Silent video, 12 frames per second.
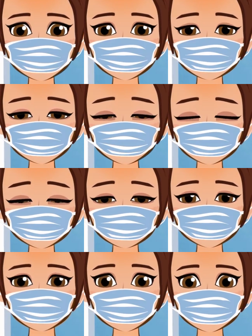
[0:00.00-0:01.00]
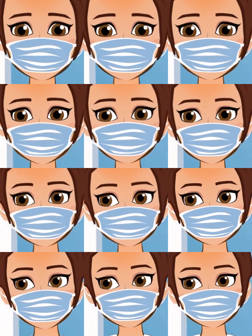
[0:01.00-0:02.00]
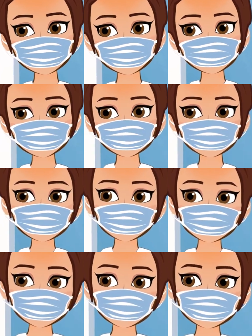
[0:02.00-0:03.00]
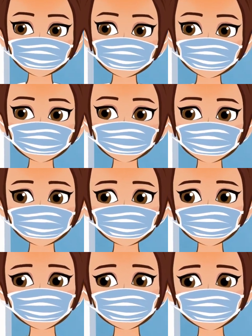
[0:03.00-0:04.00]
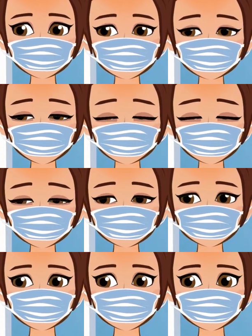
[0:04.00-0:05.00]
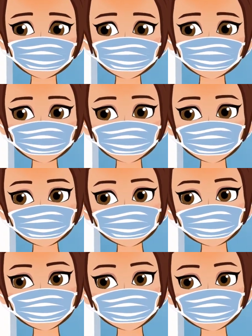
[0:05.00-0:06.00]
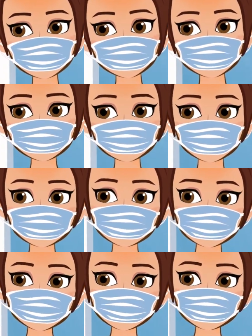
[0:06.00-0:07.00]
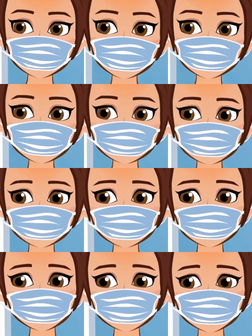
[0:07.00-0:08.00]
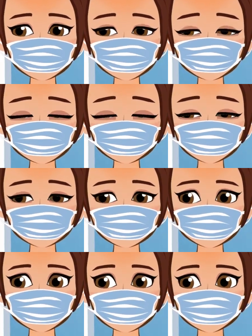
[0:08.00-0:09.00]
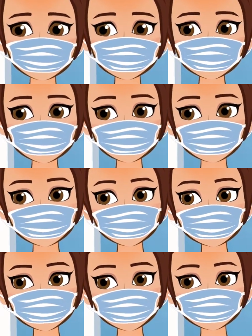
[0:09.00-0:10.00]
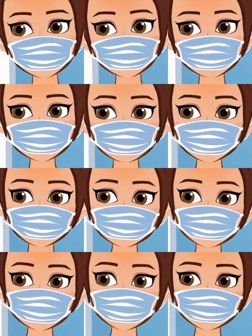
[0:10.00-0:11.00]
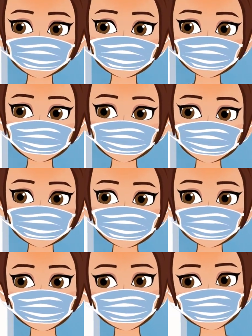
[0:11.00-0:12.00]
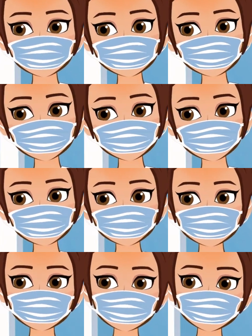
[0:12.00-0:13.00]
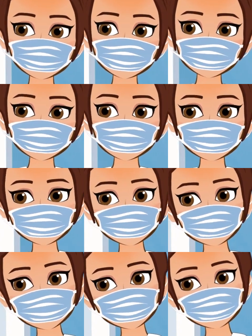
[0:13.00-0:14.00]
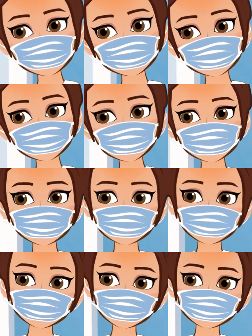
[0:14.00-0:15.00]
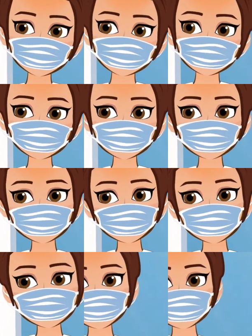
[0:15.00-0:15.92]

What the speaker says: Suddenly, I felt someone coming close. It was the gang. They apologized for making fun of me and asked me to forgive them. They said they didn't know that I worked at a hospital. I smiled and told them it was okay and that I considered them to be my brothers and sisters.